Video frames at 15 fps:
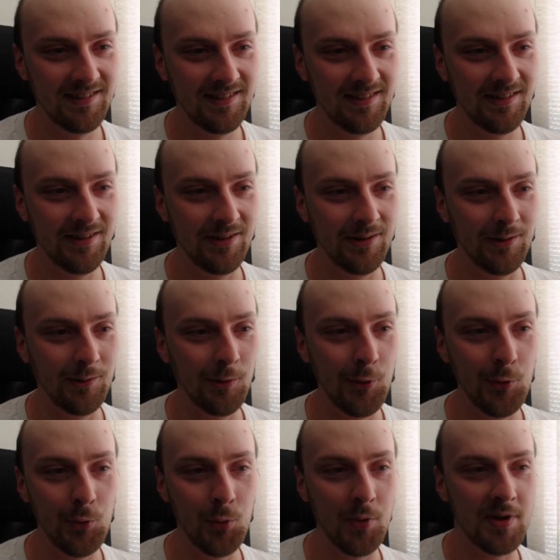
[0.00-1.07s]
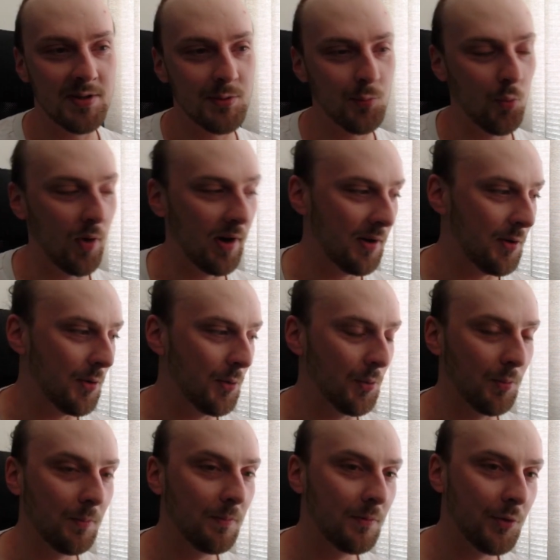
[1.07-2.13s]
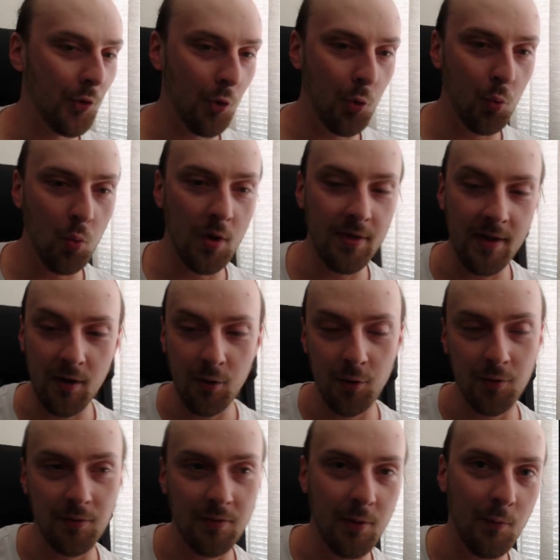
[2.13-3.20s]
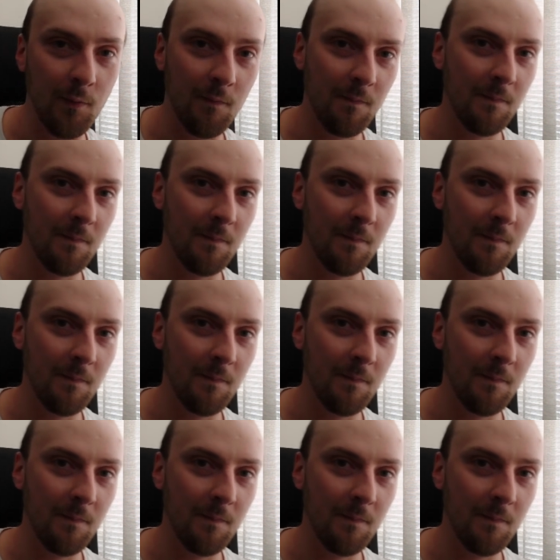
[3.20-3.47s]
Löyly is when you throw water on the